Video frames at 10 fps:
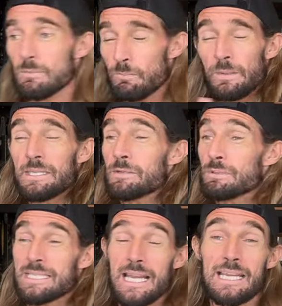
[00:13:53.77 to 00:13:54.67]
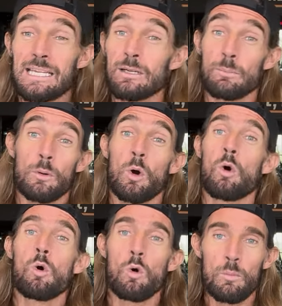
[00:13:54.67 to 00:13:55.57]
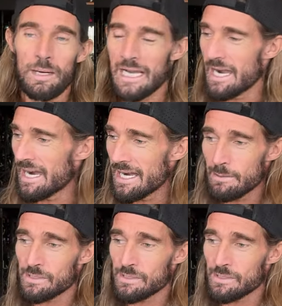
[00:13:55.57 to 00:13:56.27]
but this was taking up all my heart.